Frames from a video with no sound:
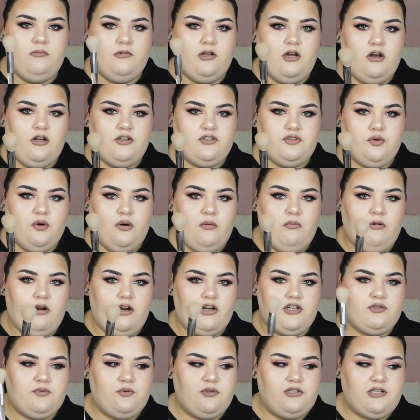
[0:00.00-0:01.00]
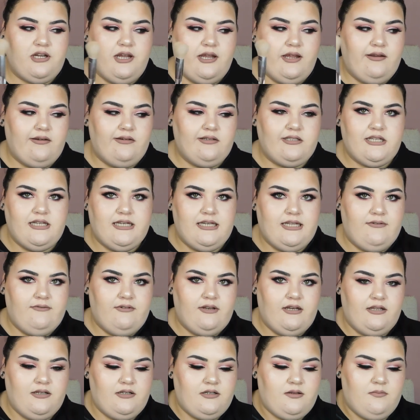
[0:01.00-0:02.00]
contour brush, which I didn't
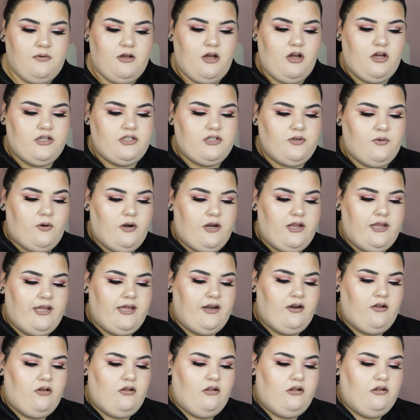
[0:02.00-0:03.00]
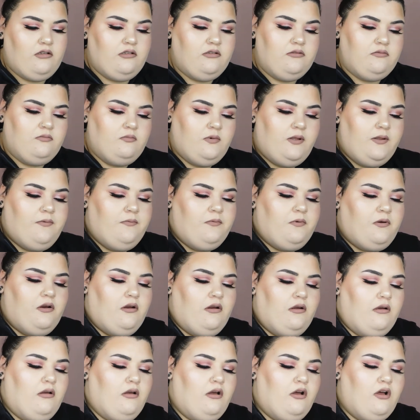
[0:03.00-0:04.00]
even end up contouring at all while we were
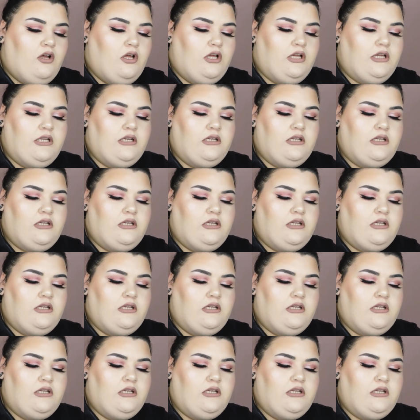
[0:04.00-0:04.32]
gone.